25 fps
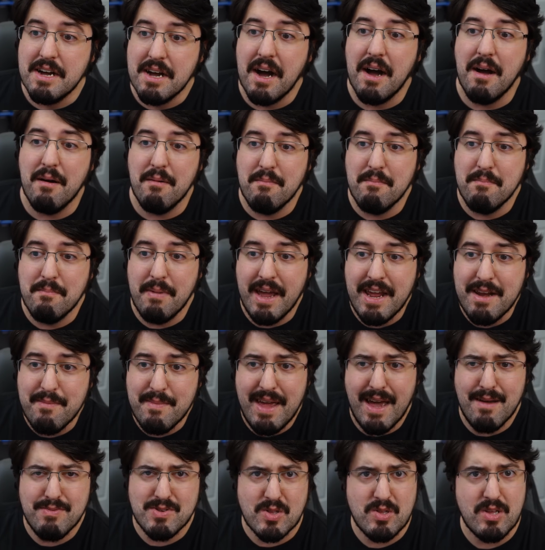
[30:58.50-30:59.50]
made me
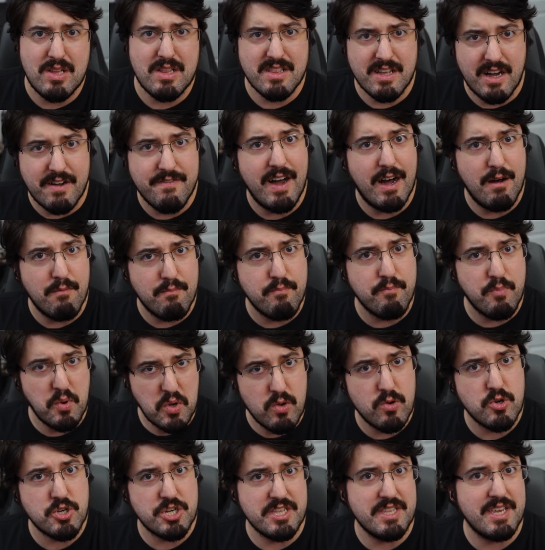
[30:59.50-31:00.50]
absolutely love how
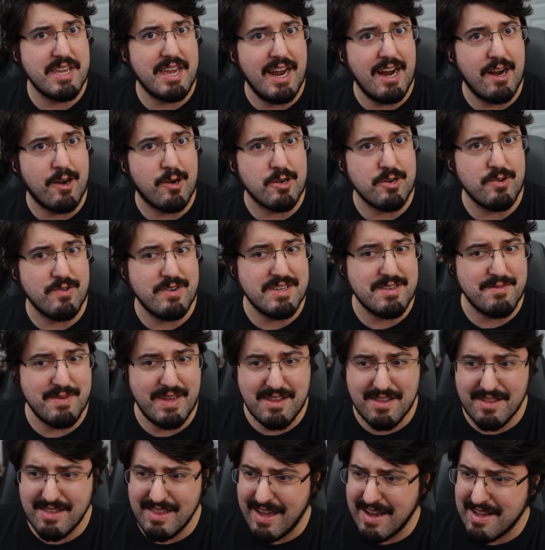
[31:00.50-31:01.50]
bullshit the character is,
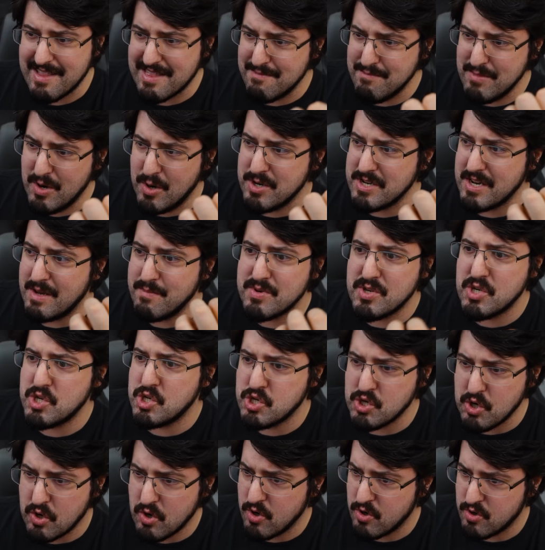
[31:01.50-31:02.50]
in like the most
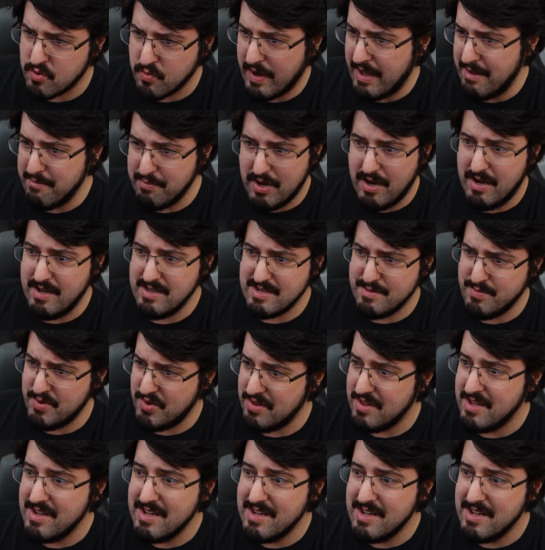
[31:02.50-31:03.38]
absurd way possible.